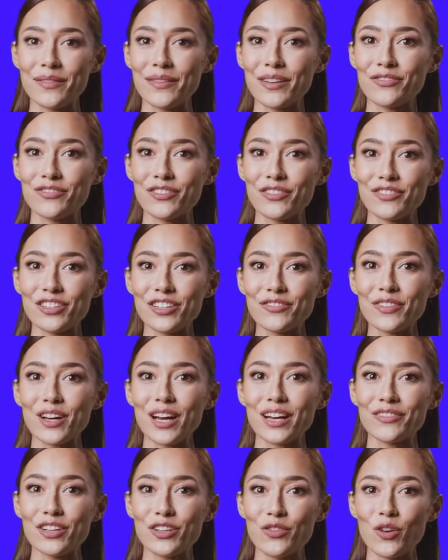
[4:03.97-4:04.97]
A
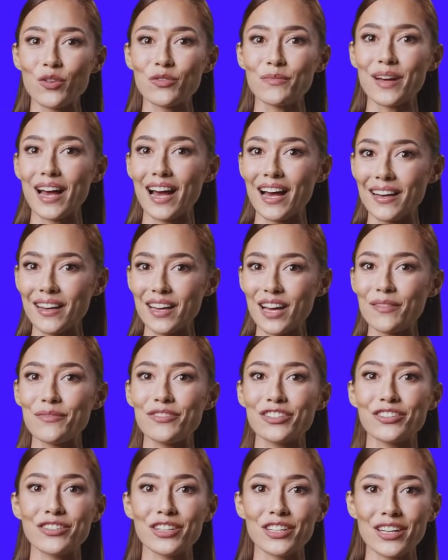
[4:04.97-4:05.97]
55-year-old man comes
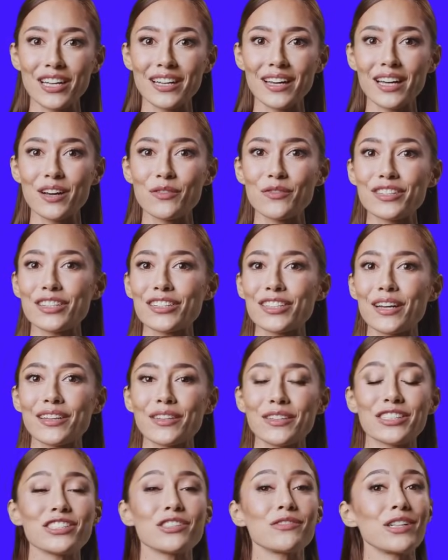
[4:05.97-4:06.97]
to the clinic with
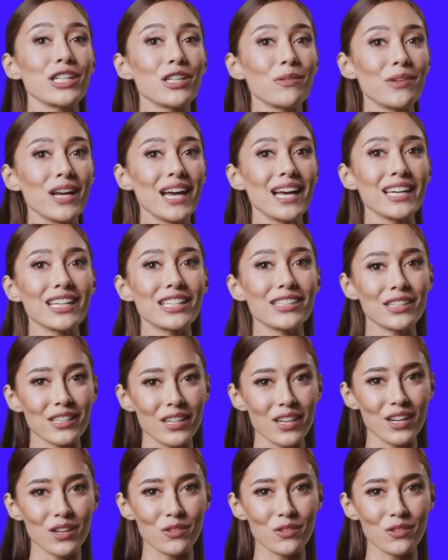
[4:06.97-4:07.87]
sudden severe pain,